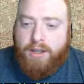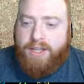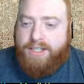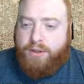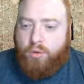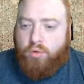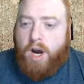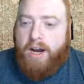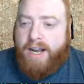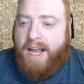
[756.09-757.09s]
this
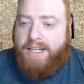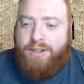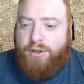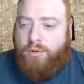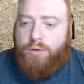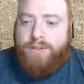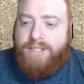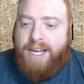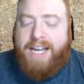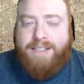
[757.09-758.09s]
Graudenz,
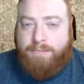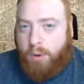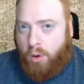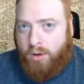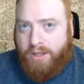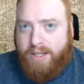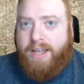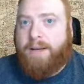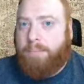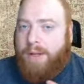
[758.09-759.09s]
Grudziądz, Poland,
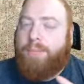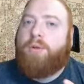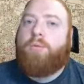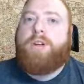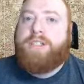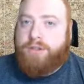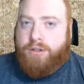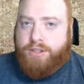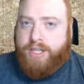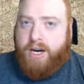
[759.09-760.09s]
like people that
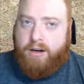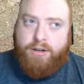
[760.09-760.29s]
research there.